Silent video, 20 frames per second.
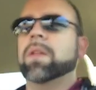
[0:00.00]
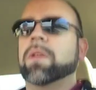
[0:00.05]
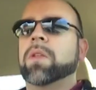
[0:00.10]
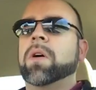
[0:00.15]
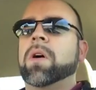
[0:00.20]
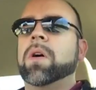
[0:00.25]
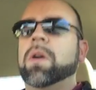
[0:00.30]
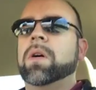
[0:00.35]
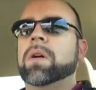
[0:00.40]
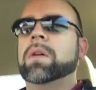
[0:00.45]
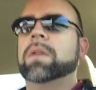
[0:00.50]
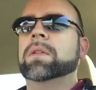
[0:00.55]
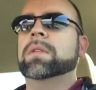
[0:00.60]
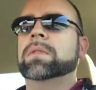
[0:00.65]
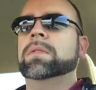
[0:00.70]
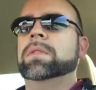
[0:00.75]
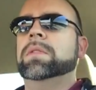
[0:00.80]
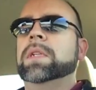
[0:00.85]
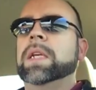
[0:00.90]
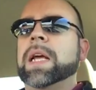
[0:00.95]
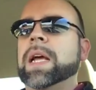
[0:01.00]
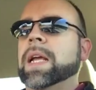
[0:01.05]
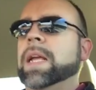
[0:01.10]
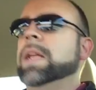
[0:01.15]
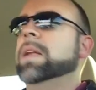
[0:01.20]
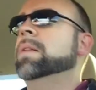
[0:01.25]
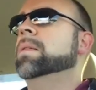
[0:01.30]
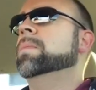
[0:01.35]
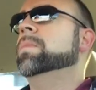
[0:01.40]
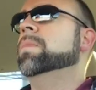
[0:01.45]
long
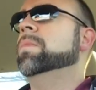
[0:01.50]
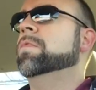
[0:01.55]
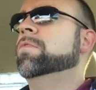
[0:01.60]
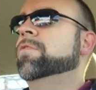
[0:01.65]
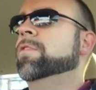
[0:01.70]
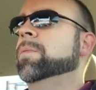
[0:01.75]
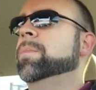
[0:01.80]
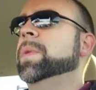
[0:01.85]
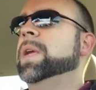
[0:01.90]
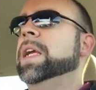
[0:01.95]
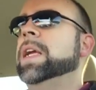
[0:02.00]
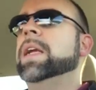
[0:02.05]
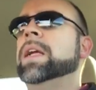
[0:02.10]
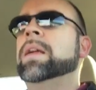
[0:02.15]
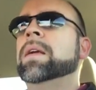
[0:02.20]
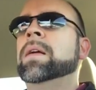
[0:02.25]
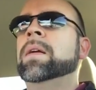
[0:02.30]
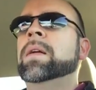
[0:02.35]
night for me.